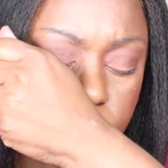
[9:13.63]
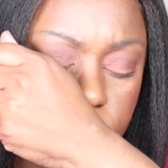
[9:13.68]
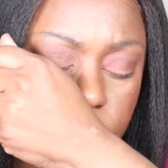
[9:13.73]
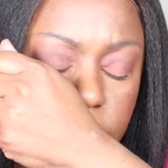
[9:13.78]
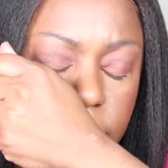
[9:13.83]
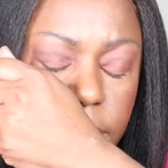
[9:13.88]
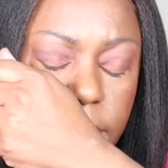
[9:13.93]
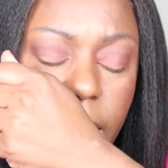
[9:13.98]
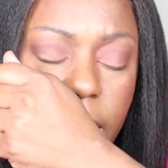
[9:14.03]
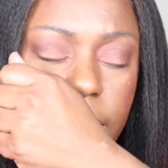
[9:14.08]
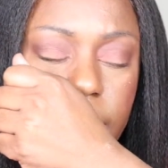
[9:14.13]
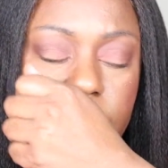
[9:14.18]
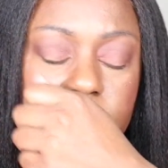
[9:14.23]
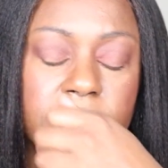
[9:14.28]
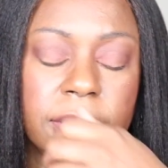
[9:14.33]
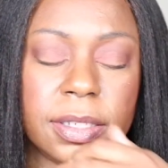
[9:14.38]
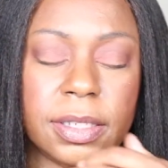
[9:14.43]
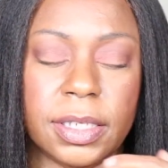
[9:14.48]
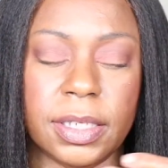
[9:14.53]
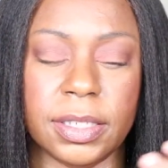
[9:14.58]
that that
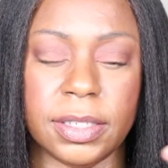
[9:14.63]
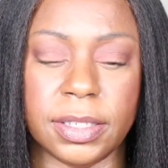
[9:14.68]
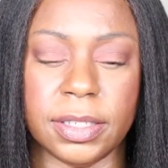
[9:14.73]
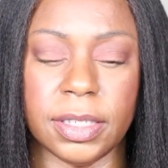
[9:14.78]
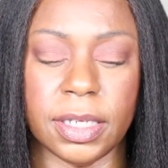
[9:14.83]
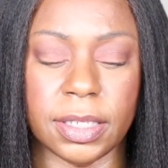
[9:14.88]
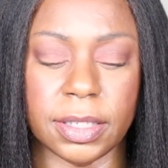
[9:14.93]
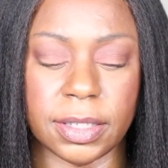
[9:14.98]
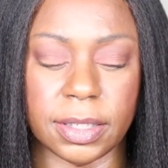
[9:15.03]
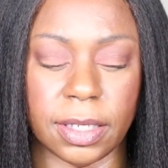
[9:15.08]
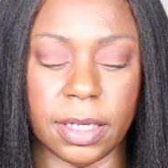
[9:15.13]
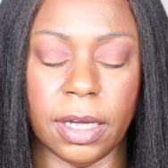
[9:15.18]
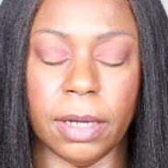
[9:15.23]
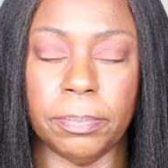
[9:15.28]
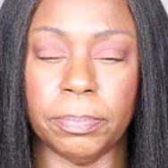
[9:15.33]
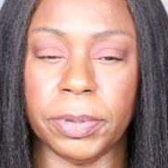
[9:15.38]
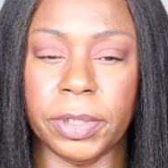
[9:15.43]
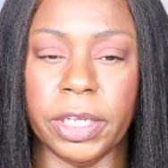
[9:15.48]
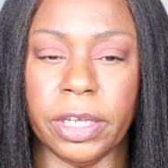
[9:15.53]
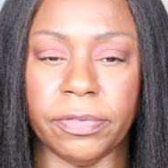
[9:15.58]
is just
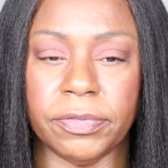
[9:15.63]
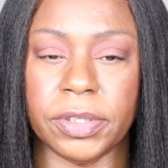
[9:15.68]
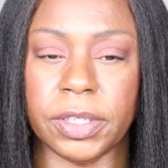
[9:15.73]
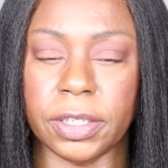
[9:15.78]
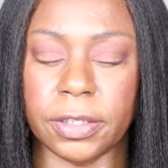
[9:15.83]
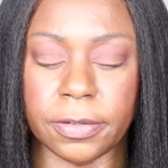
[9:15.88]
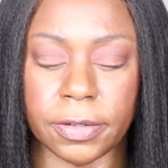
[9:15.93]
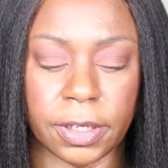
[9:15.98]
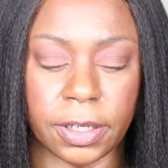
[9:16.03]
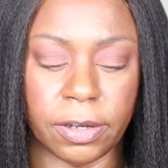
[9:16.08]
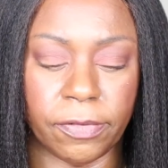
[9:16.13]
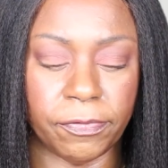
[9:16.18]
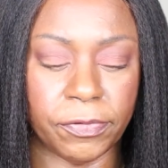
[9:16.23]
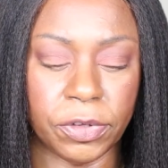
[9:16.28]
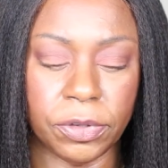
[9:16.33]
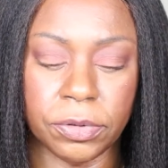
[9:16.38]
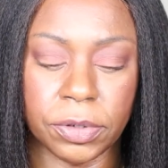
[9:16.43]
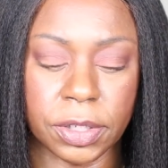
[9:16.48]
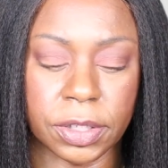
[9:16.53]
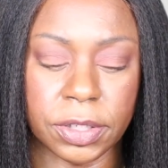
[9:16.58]
uplifting. If
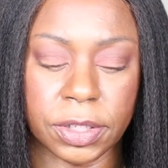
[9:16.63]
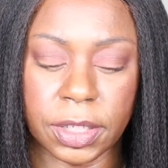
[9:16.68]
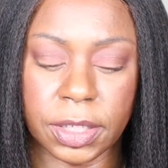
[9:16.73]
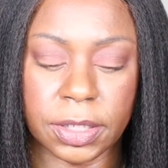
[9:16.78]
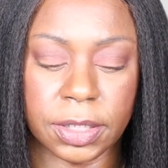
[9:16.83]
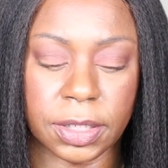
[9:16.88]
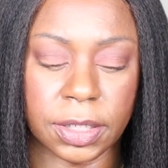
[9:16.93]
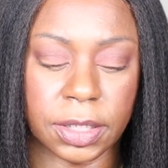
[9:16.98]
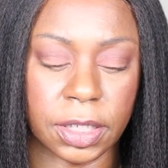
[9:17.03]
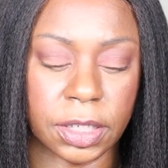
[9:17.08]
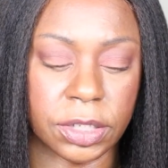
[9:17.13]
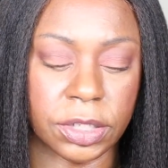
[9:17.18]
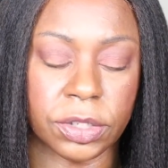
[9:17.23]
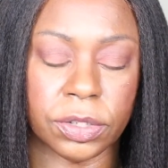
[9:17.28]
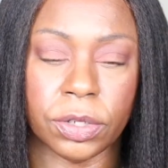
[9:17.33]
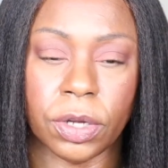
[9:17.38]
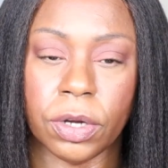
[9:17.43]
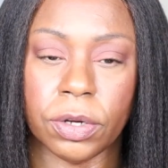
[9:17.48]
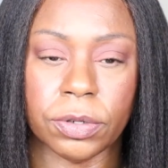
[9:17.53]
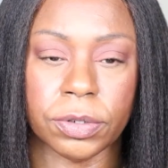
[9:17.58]
you can just get
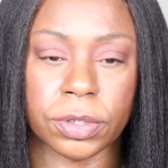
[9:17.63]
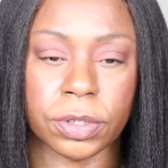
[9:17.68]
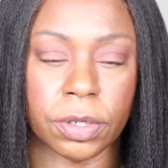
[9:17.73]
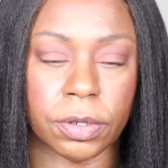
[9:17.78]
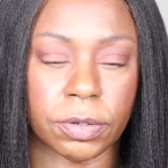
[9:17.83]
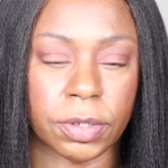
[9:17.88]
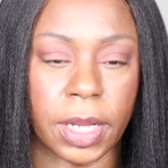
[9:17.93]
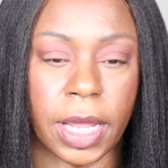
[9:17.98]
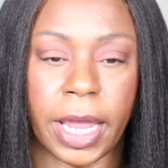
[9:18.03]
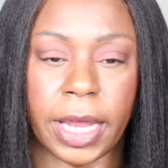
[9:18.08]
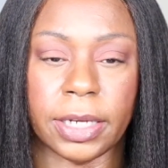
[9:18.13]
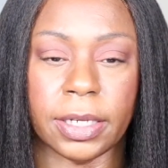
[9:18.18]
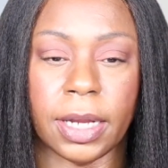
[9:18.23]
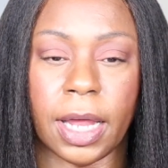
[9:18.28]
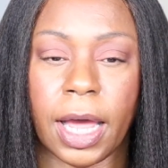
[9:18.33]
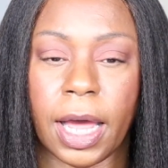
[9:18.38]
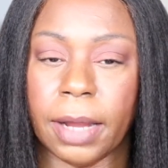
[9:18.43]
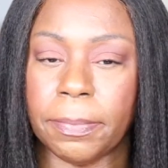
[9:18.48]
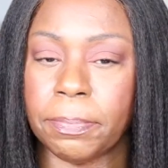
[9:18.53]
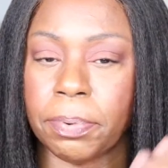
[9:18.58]
your nose on that,
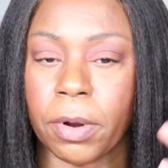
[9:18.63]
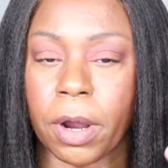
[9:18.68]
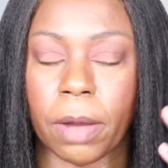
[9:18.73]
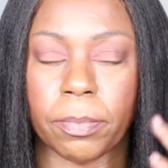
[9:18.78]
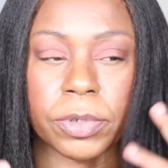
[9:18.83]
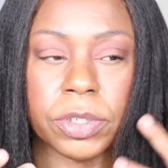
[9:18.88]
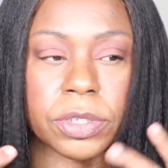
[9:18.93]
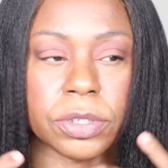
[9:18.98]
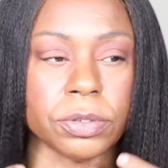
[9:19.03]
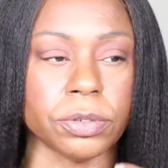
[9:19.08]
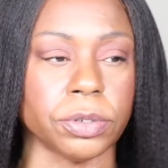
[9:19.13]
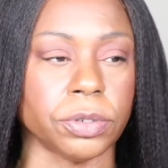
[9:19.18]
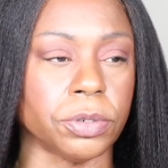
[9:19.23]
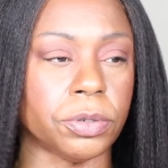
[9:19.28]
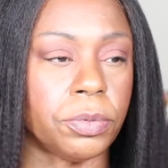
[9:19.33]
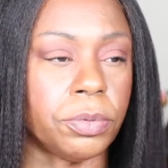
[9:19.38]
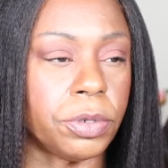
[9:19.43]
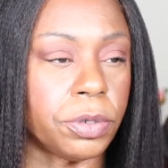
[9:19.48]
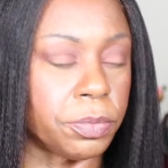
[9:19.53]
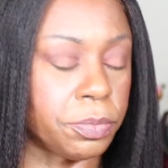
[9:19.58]
I promise you,
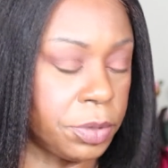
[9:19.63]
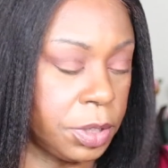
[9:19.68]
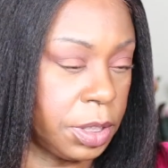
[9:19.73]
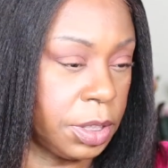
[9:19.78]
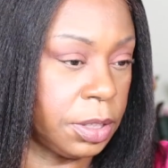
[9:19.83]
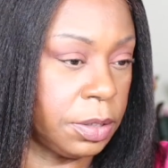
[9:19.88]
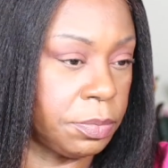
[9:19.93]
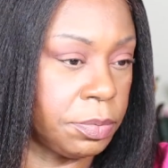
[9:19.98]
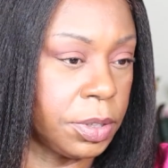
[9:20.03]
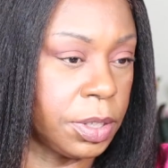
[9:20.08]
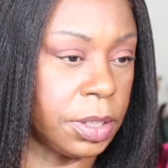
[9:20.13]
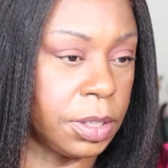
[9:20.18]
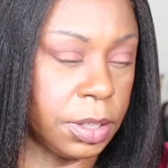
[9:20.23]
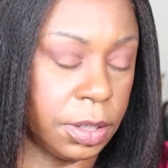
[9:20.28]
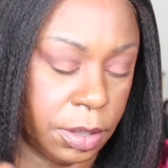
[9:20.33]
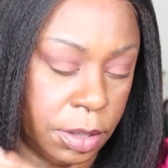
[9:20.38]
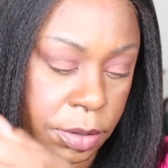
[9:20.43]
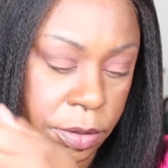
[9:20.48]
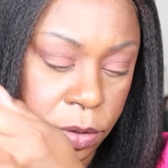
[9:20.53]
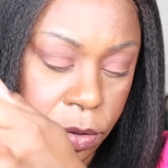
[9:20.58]
you will really,
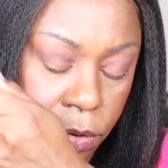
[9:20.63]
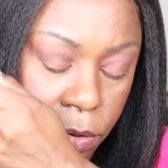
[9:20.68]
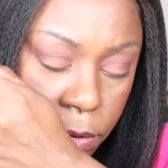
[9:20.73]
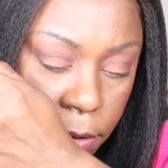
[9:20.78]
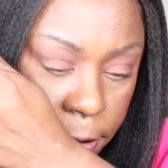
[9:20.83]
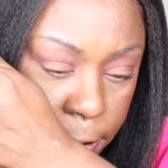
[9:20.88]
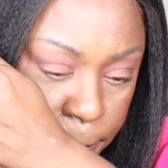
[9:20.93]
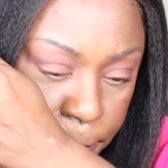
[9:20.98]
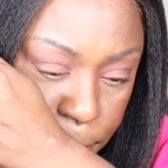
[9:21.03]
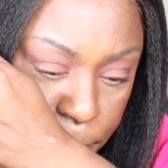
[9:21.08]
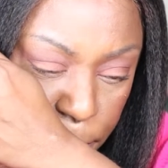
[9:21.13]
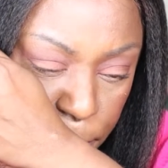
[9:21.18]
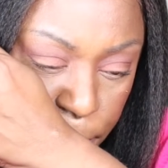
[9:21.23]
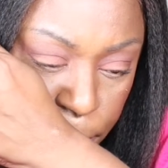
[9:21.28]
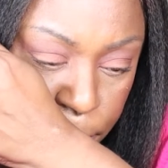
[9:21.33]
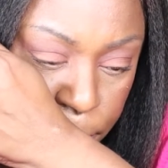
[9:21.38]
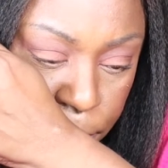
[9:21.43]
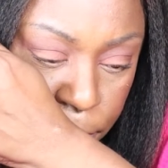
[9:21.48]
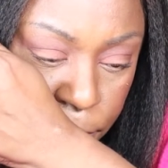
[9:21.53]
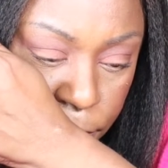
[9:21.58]
really adore it.
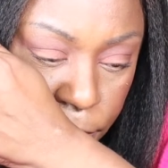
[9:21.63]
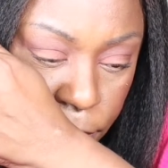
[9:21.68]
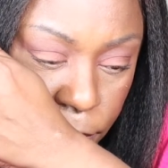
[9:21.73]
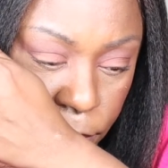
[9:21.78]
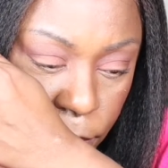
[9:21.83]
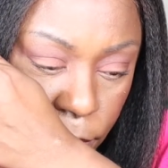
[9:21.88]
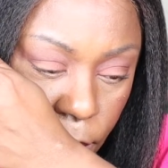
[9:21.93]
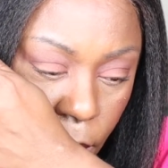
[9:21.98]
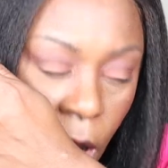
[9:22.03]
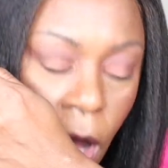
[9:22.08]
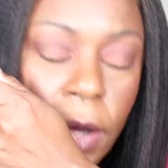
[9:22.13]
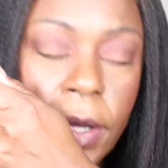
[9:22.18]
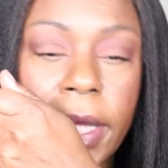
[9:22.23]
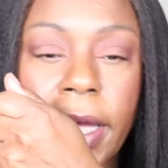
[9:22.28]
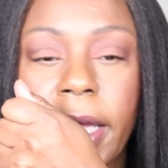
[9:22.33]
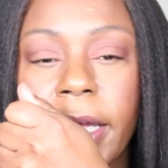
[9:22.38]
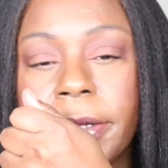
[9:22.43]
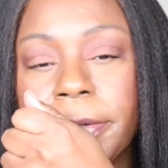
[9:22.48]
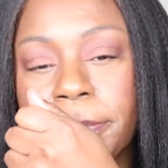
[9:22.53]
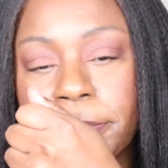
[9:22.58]

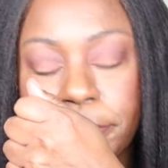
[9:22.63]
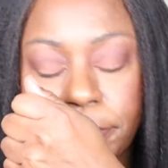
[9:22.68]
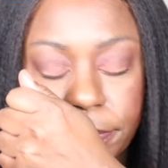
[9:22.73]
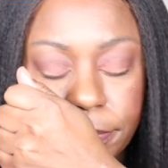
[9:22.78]
Okay.